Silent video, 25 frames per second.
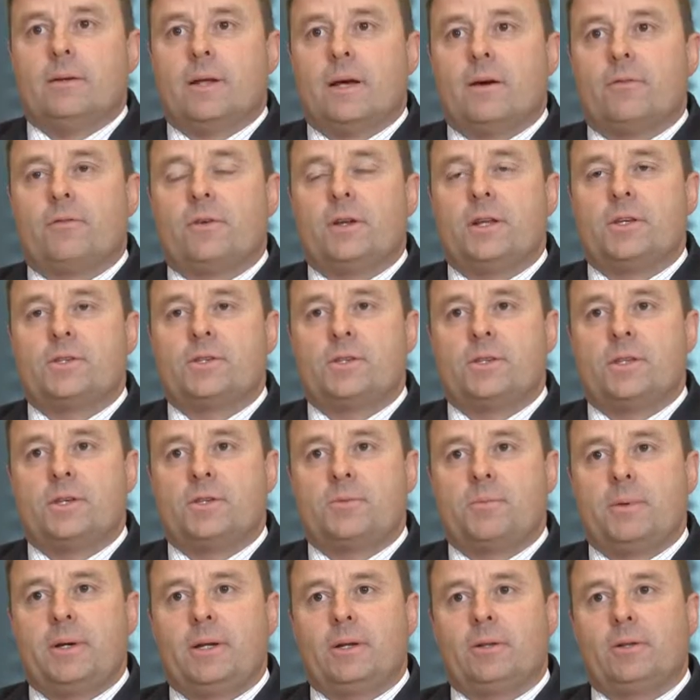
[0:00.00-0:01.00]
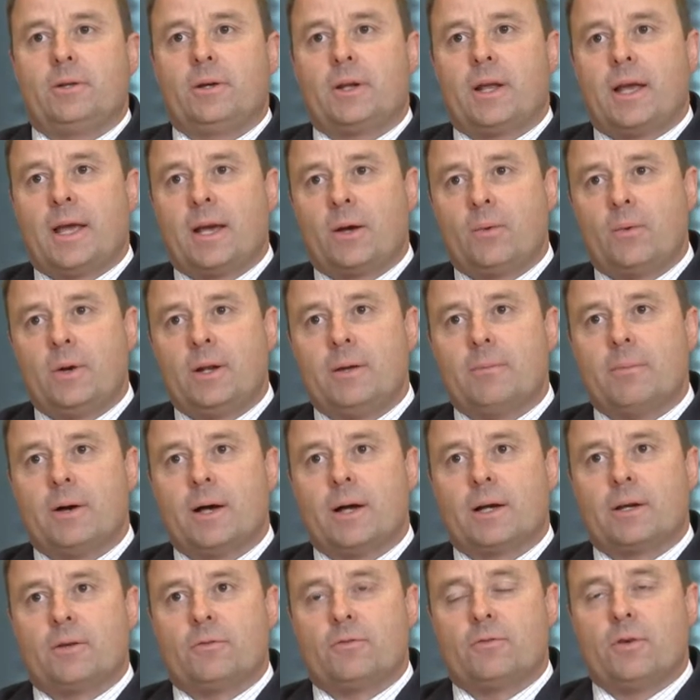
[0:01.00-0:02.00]
Now, Vanessa, there's been a lot of equity
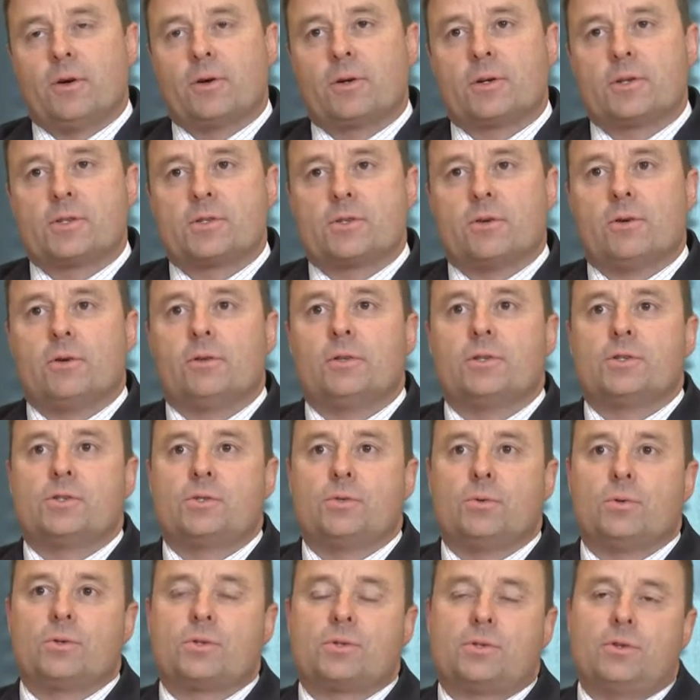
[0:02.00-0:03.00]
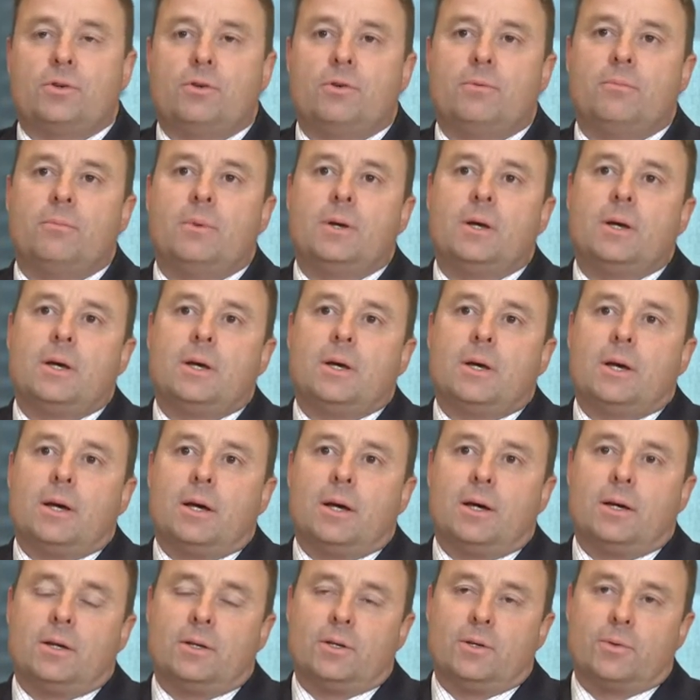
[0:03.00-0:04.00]
market focus on the short-term
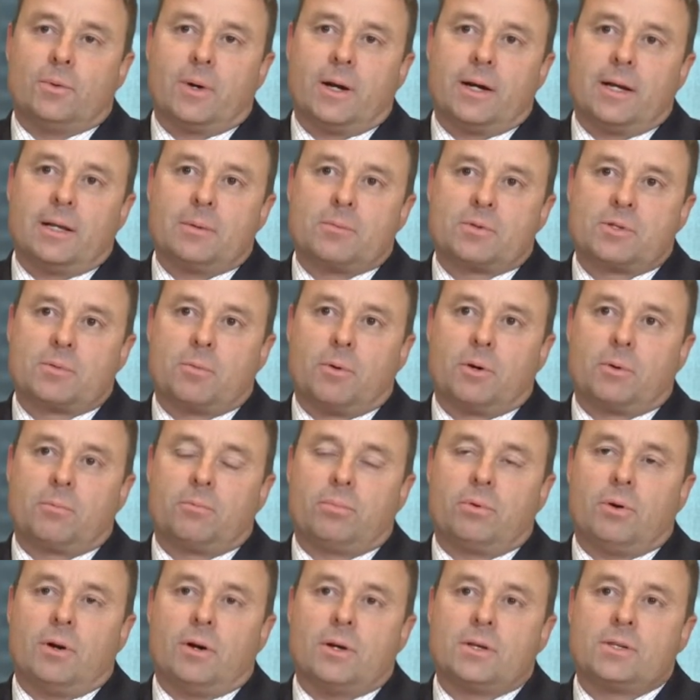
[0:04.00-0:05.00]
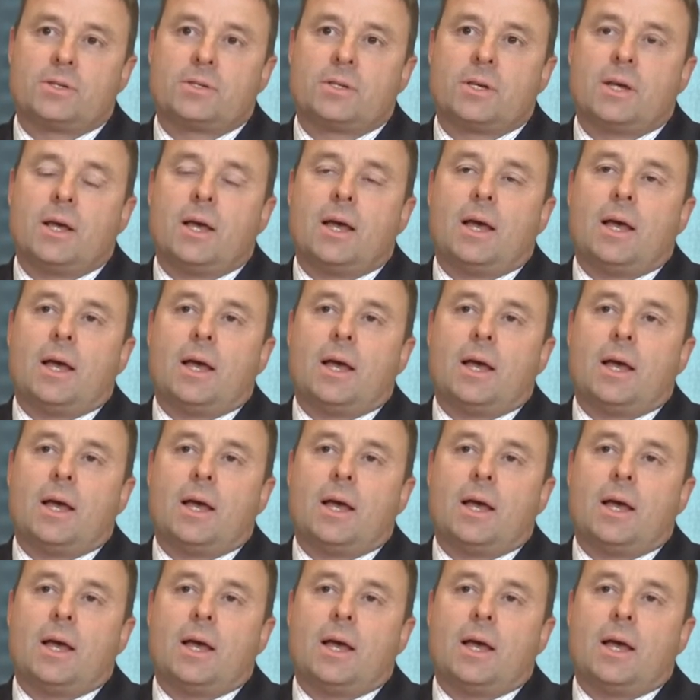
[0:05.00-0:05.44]
uranium spot price.